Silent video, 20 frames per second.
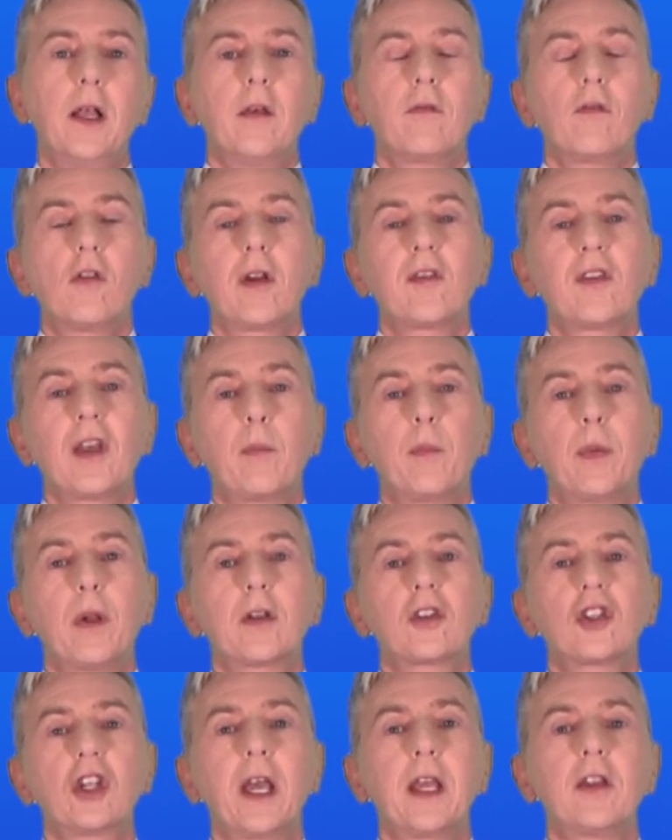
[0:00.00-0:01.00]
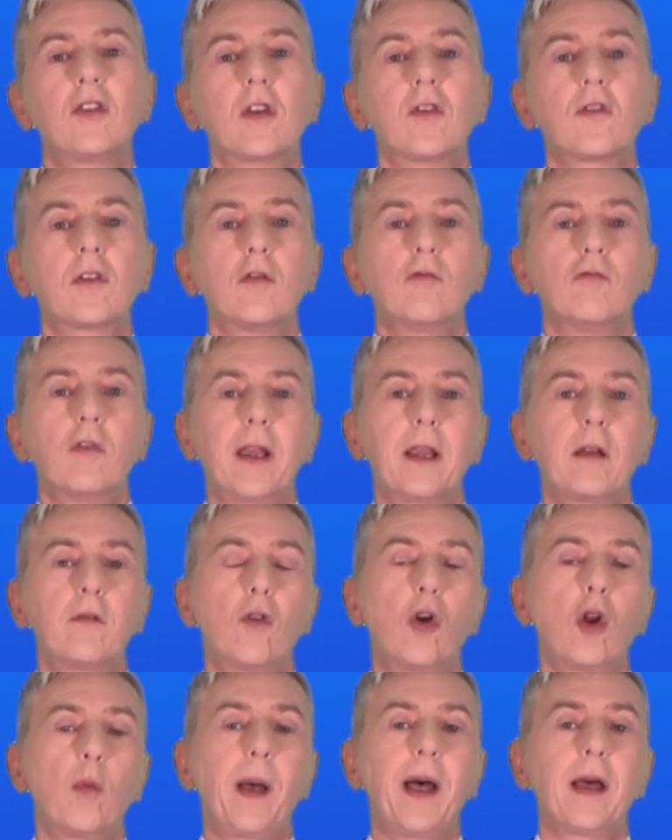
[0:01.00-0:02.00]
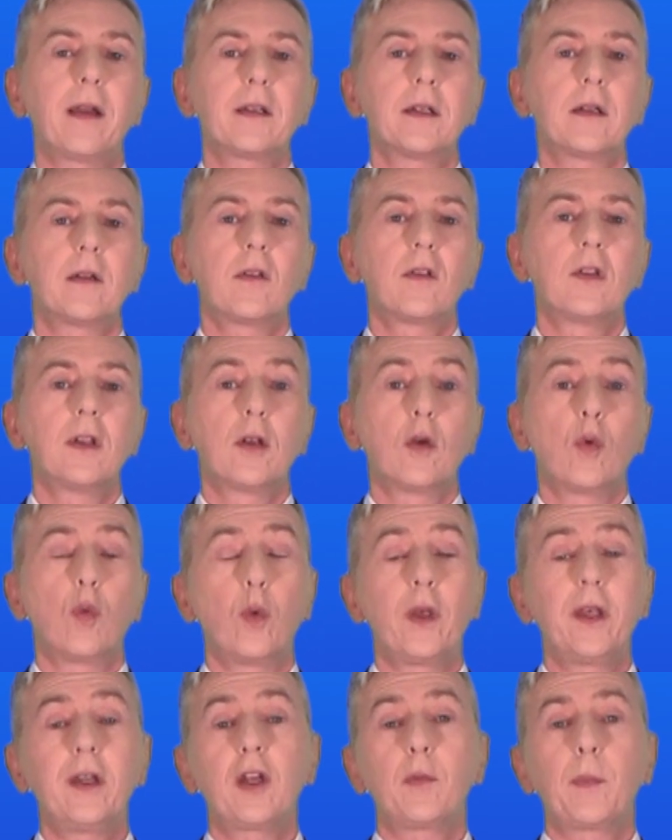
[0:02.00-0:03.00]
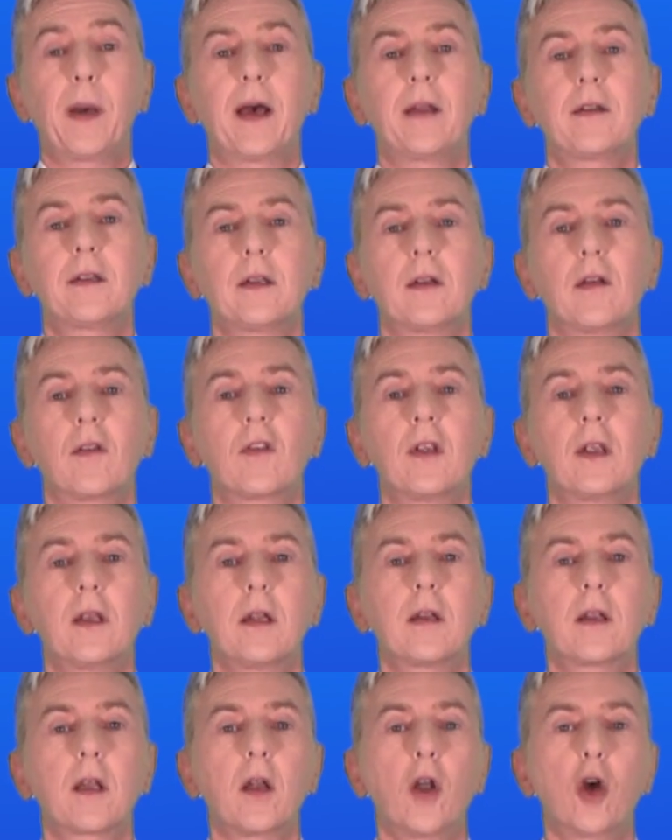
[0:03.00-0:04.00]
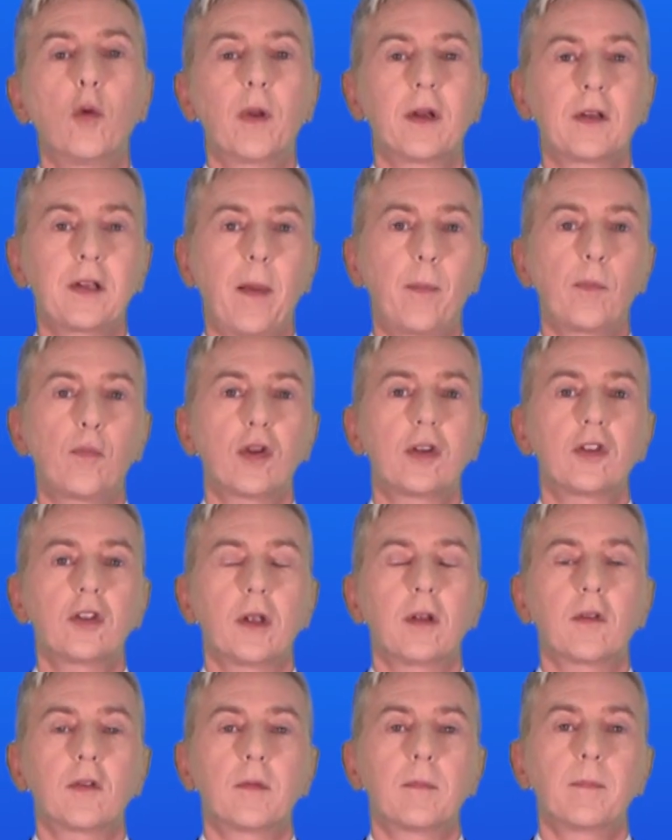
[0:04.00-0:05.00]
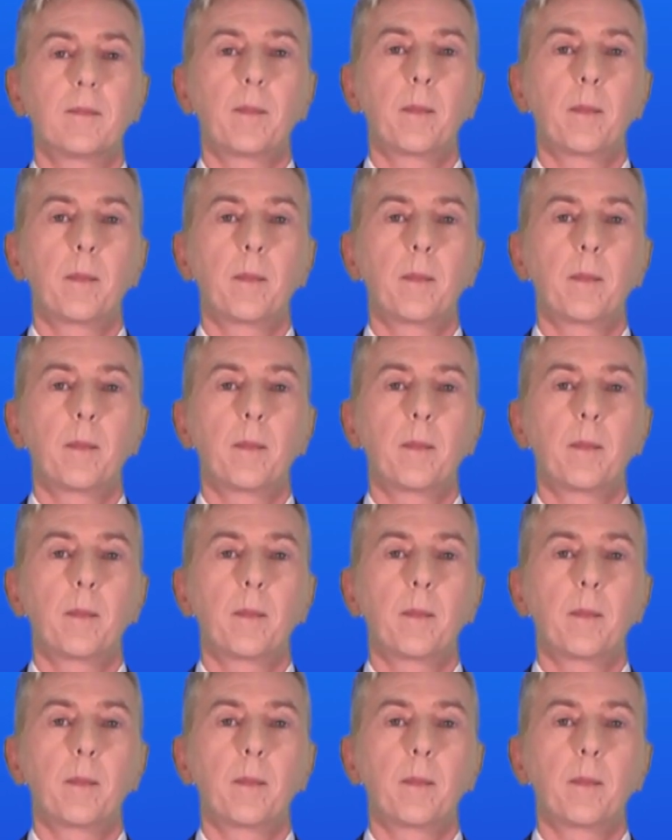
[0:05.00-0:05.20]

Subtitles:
For example, changes to rainfall patterns, wind patterns, and global temperatures.